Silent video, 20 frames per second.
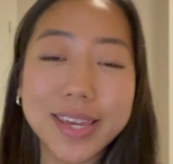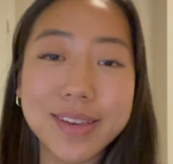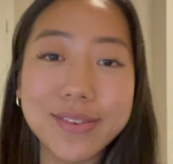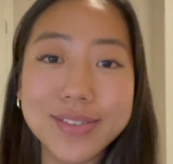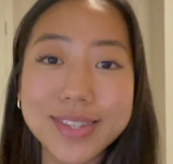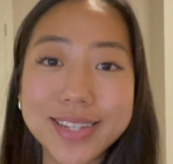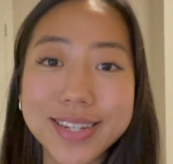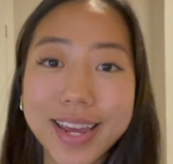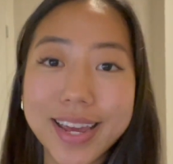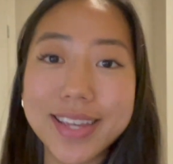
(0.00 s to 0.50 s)
It
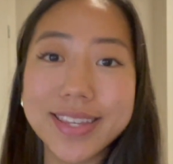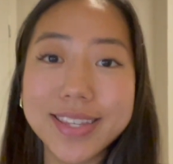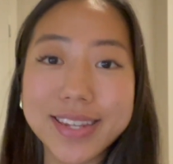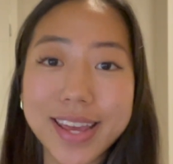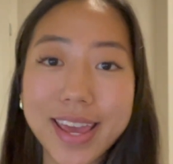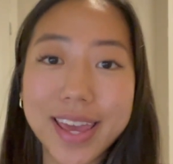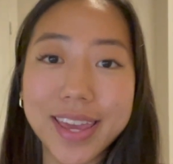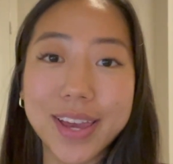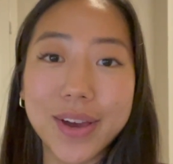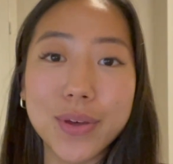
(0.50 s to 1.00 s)
was nice to
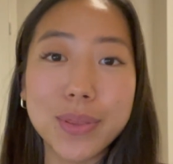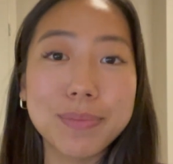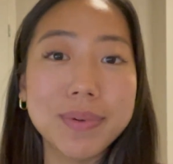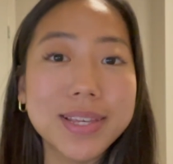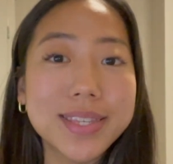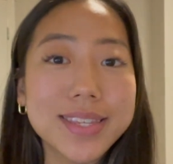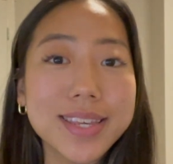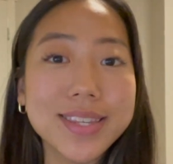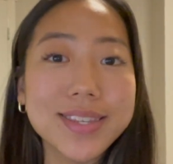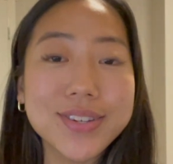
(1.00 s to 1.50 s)
hang out with my
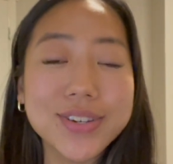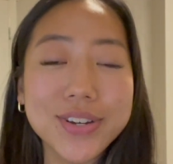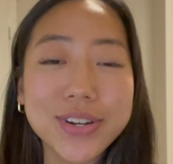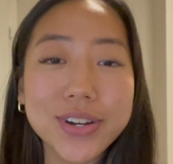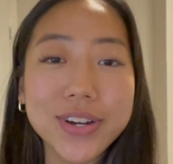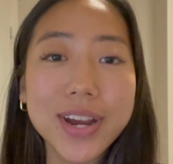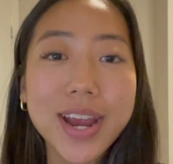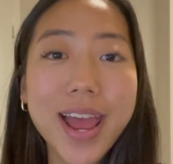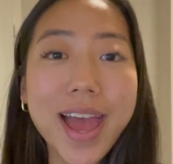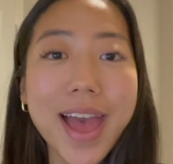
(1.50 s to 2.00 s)
sister